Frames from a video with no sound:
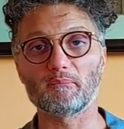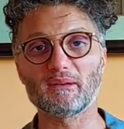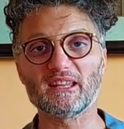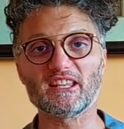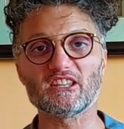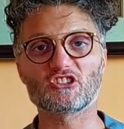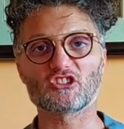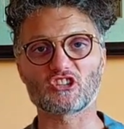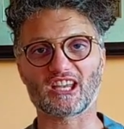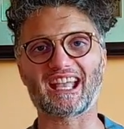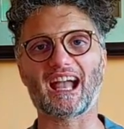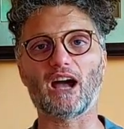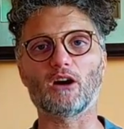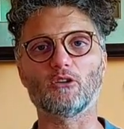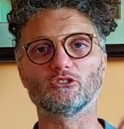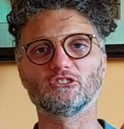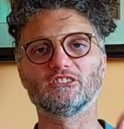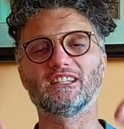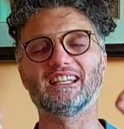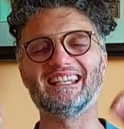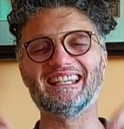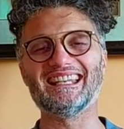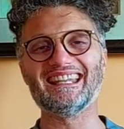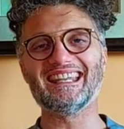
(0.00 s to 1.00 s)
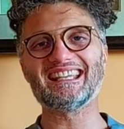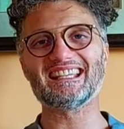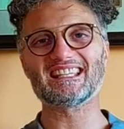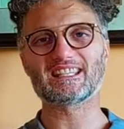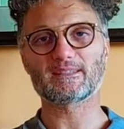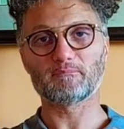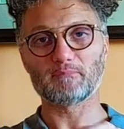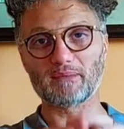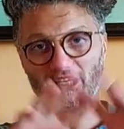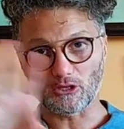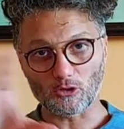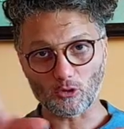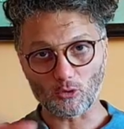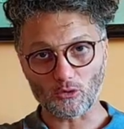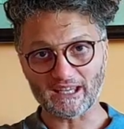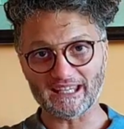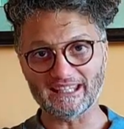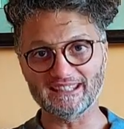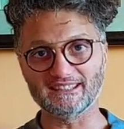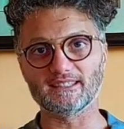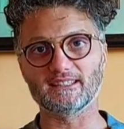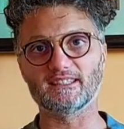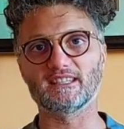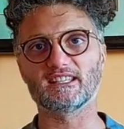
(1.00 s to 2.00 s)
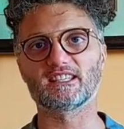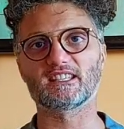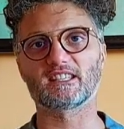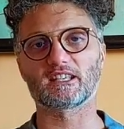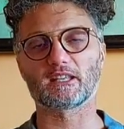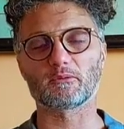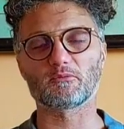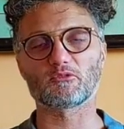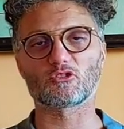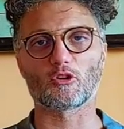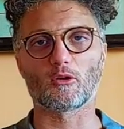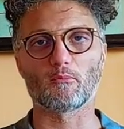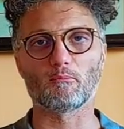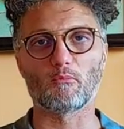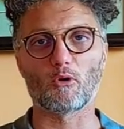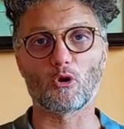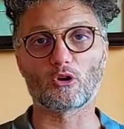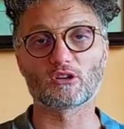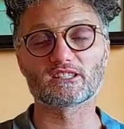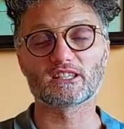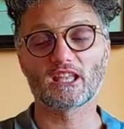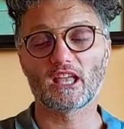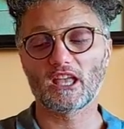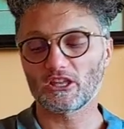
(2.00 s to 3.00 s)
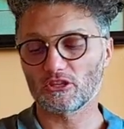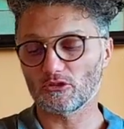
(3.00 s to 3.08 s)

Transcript: Please check out the links below in the description box.